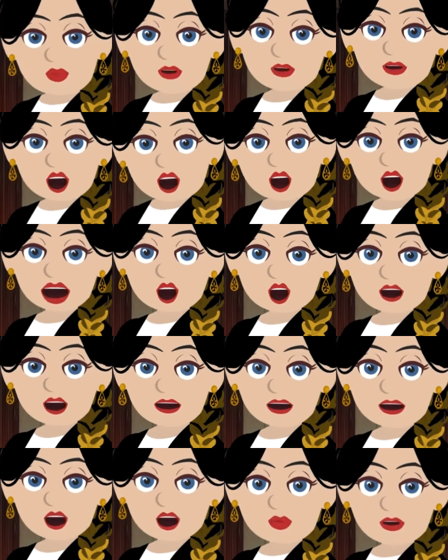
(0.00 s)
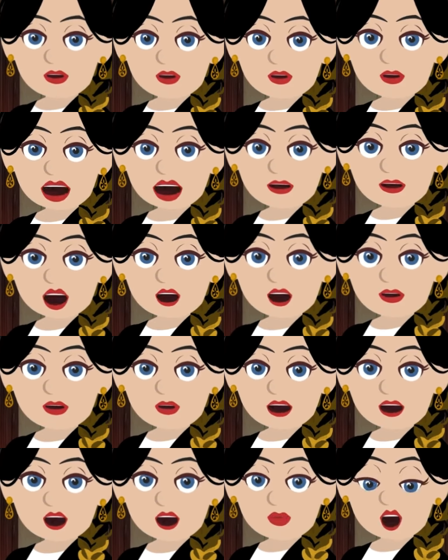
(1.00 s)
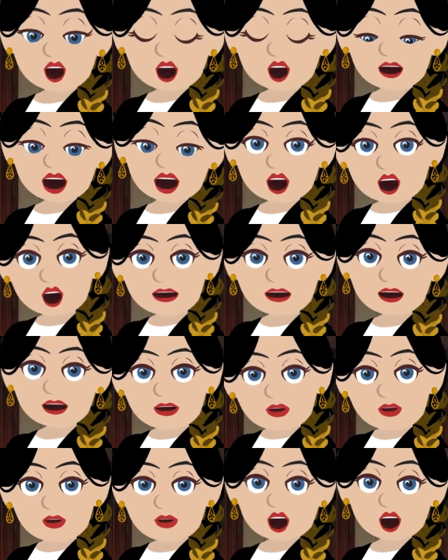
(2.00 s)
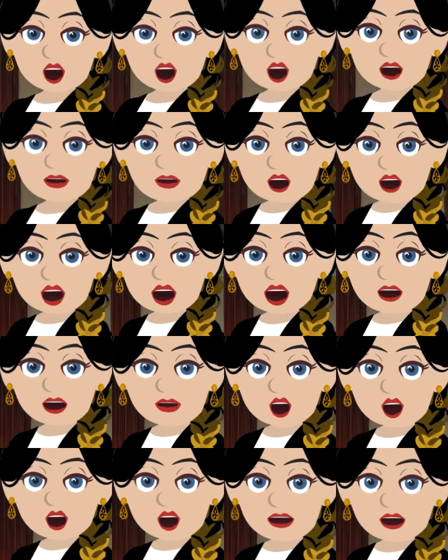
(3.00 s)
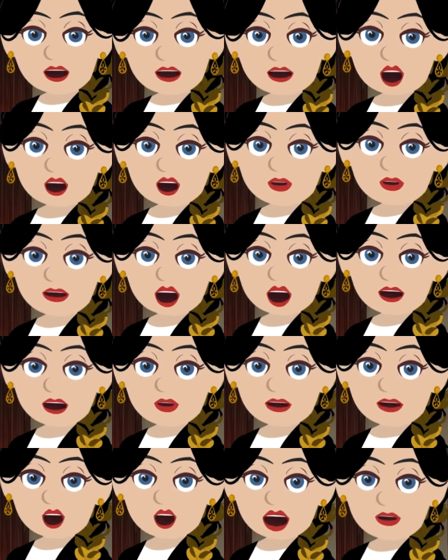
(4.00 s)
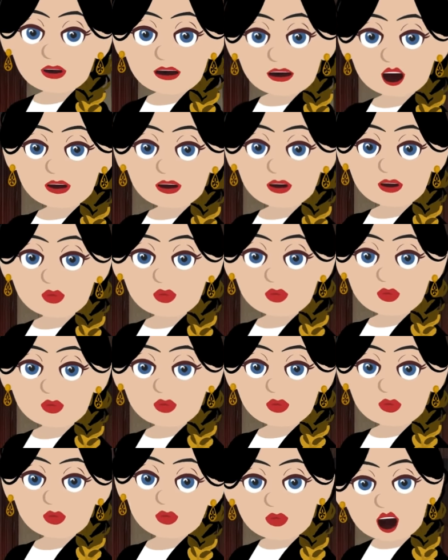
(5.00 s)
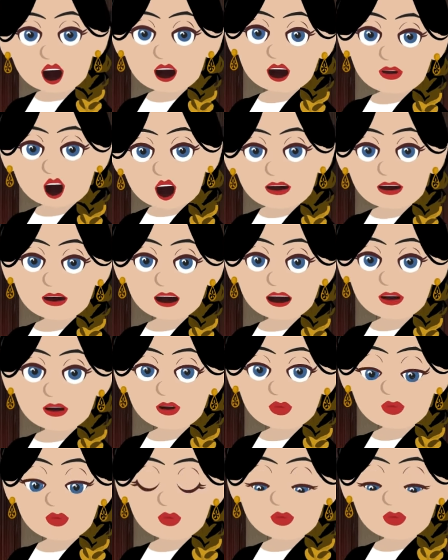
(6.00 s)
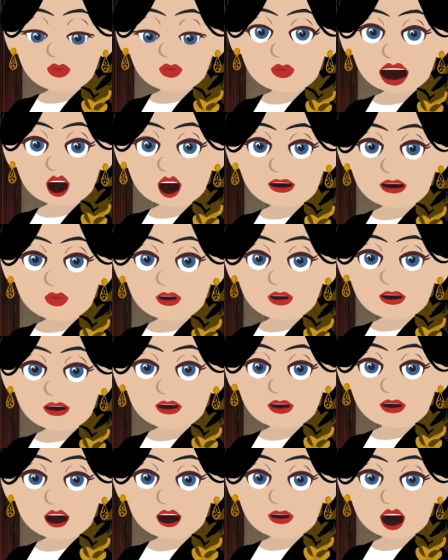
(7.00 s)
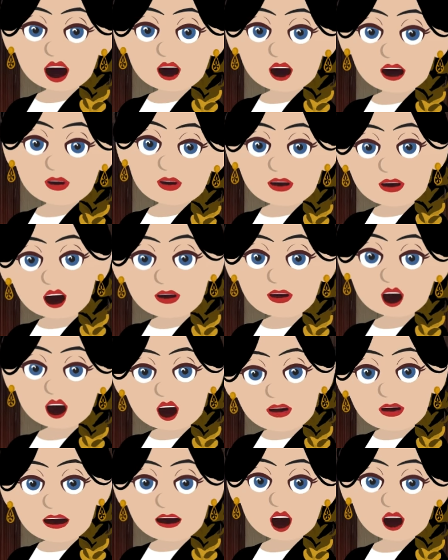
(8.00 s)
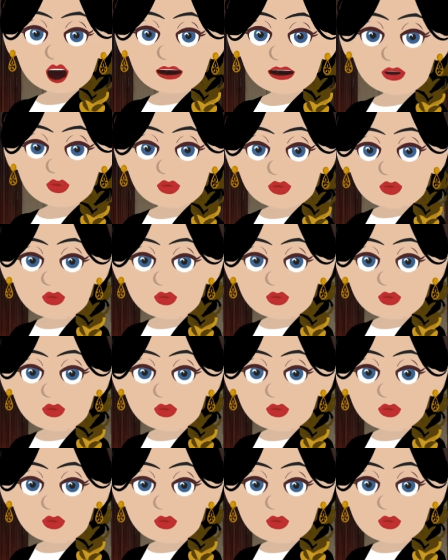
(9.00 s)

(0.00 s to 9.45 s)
remain vibrationally in alignment to the well-being that the vortex insists on. So you bring yourself back in